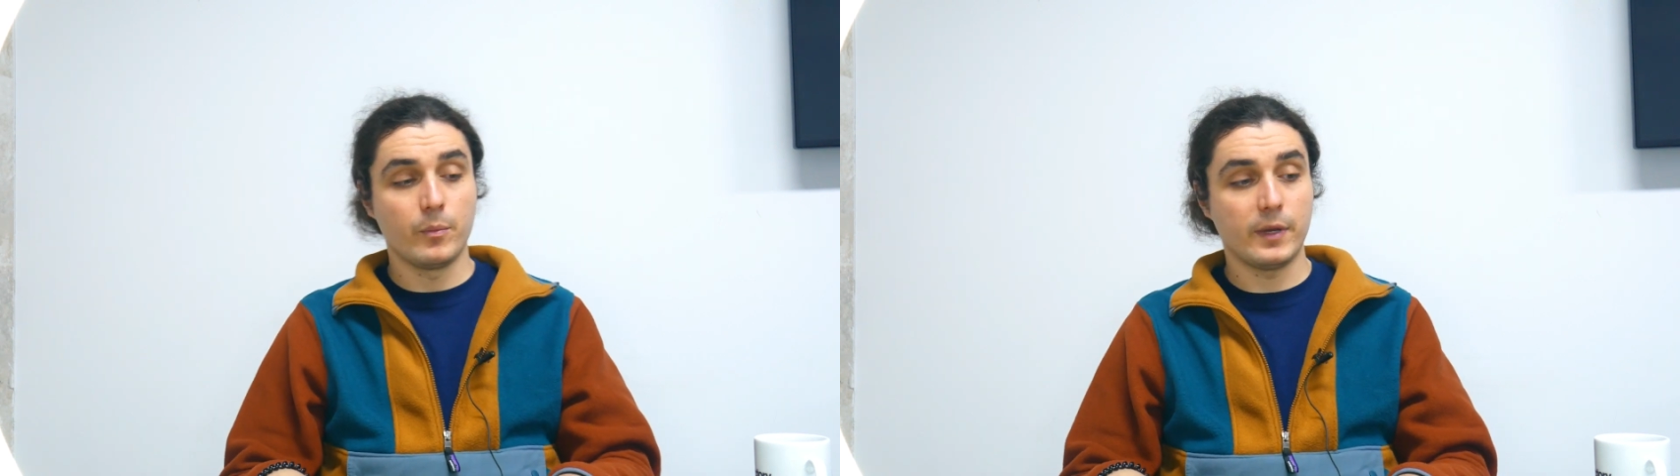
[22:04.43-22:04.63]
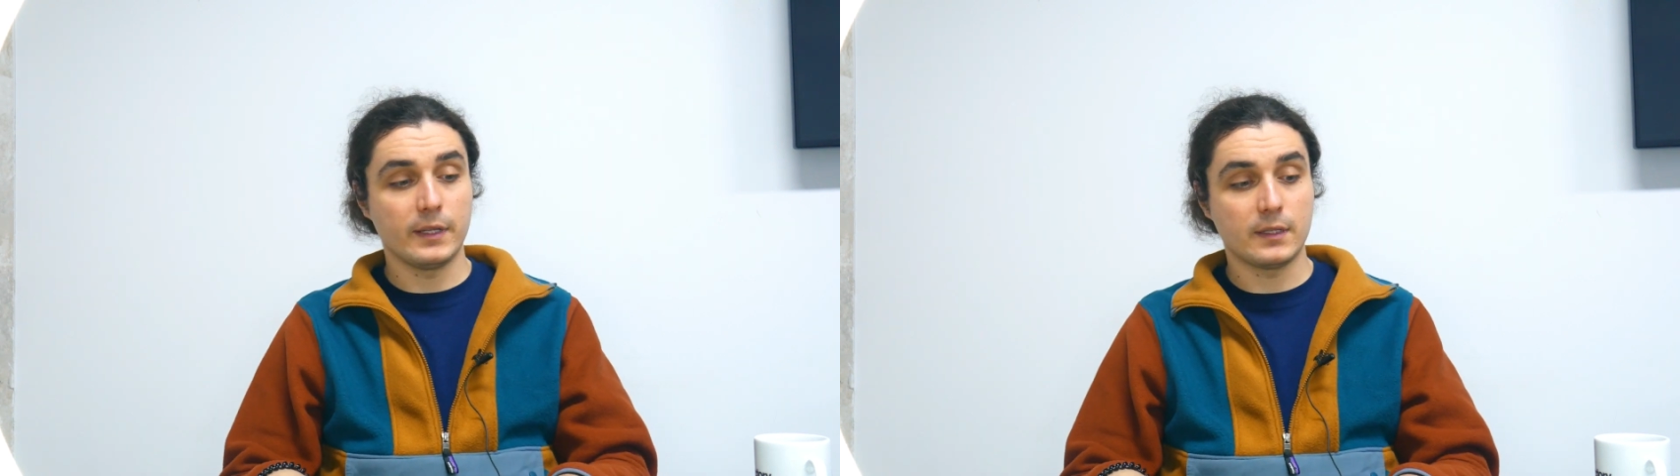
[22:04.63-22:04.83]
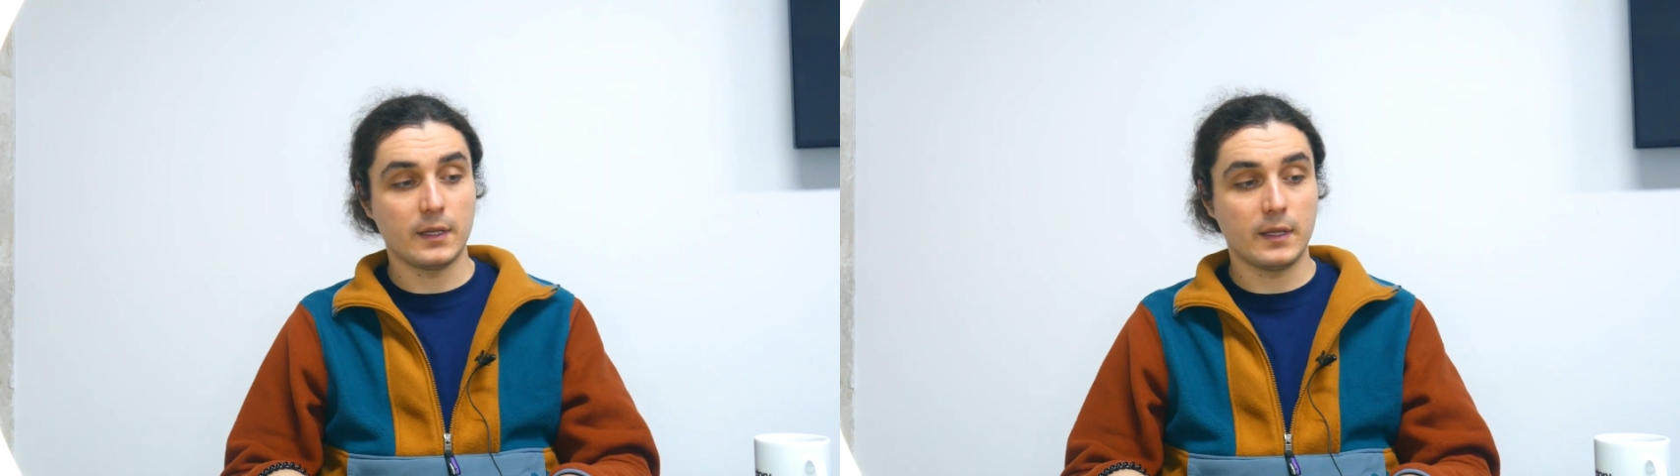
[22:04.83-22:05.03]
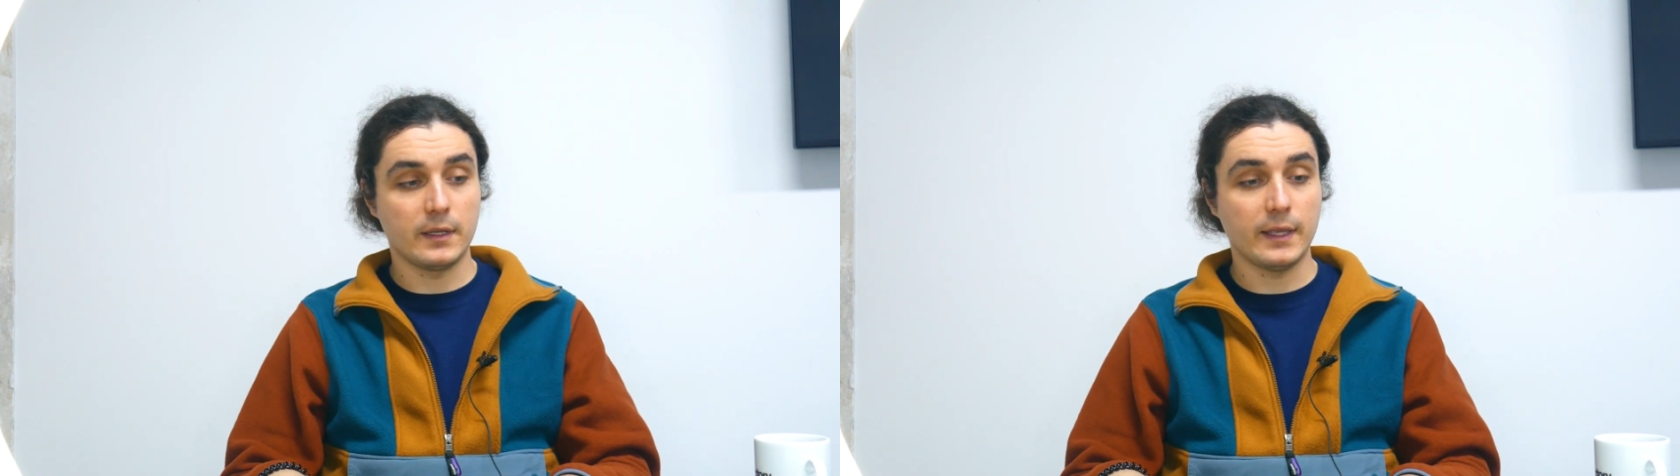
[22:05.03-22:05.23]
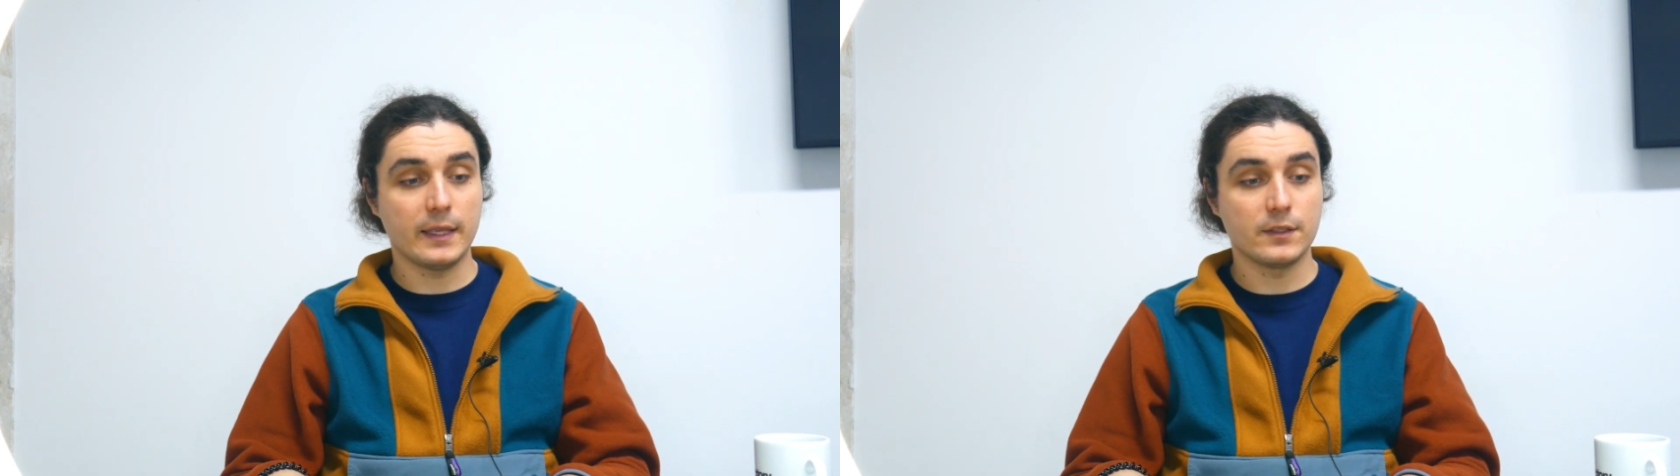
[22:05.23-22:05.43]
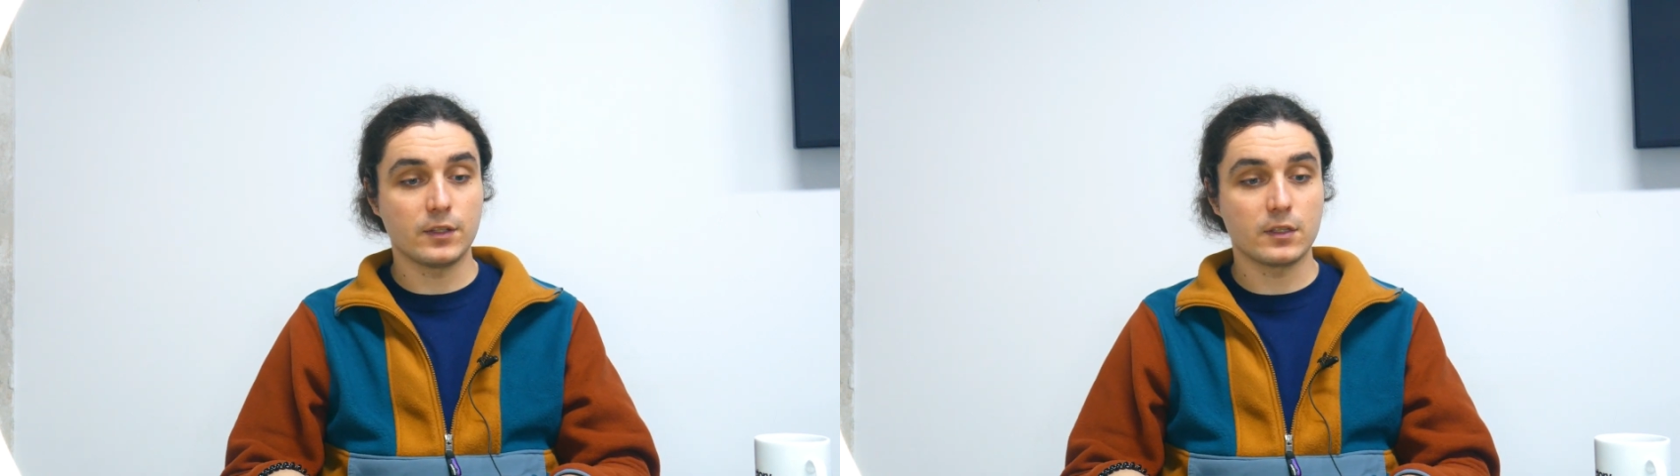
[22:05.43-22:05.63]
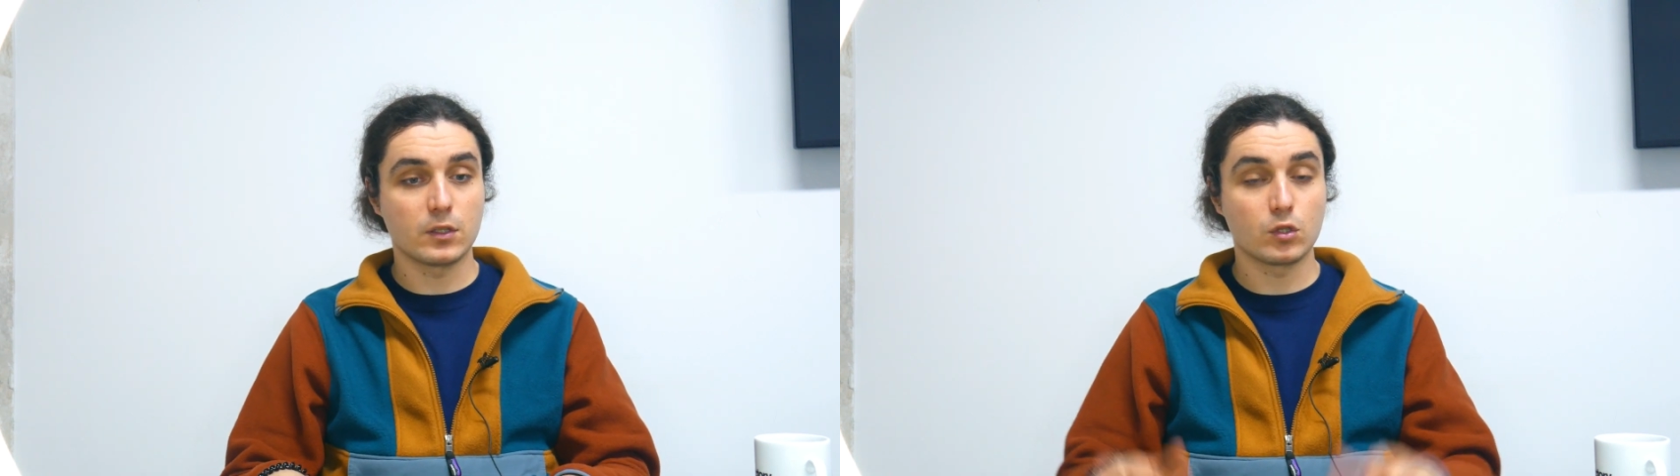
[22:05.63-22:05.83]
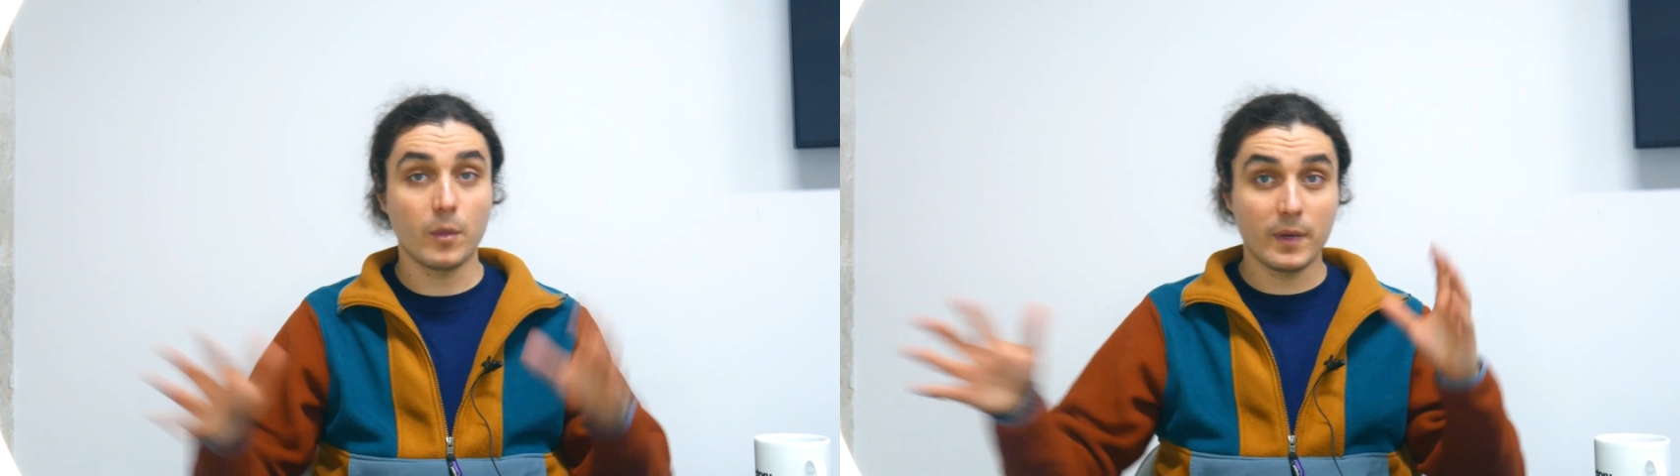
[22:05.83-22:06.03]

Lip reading: but it's just so